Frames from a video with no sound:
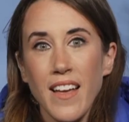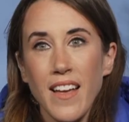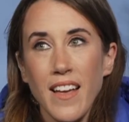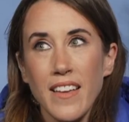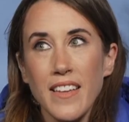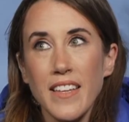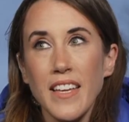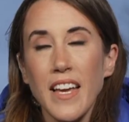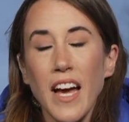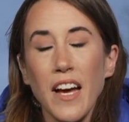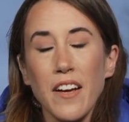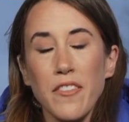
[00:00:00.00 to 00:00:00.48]

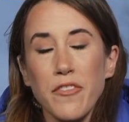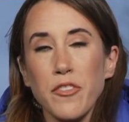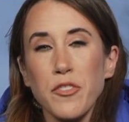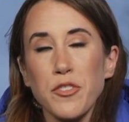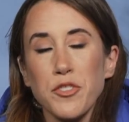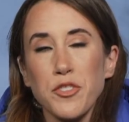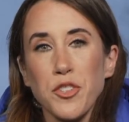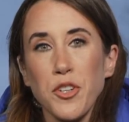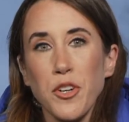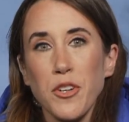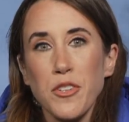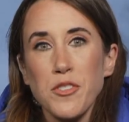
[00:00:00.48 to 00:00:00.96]
Yeah, for
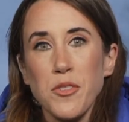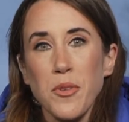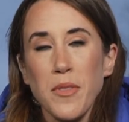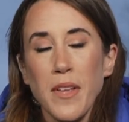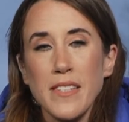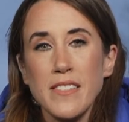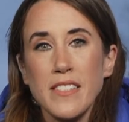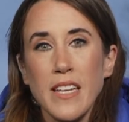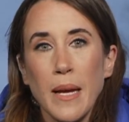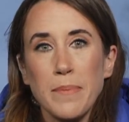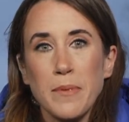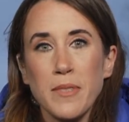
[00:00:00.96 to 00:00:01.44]
sure. So
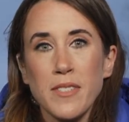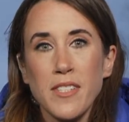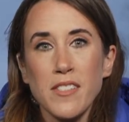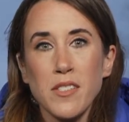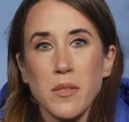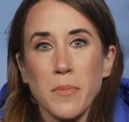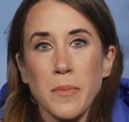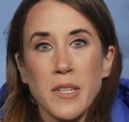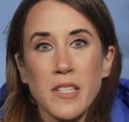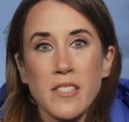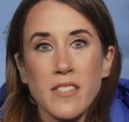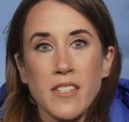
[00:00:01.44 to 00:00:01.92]
that
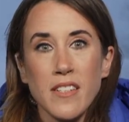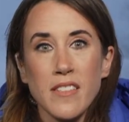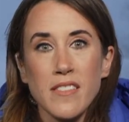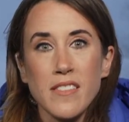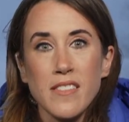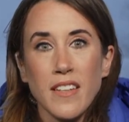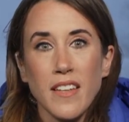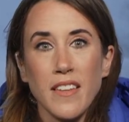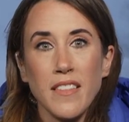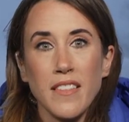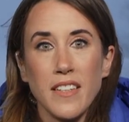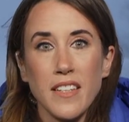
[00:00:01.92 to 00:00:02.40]
skepticism exists
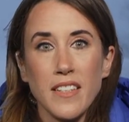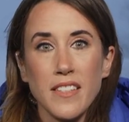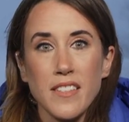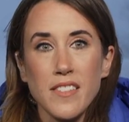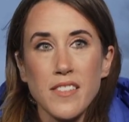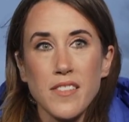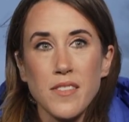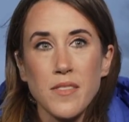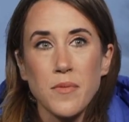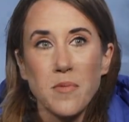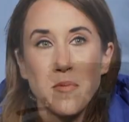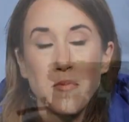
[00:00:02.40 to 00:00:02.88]
in
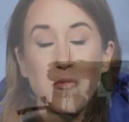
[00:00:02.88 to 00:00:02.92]
this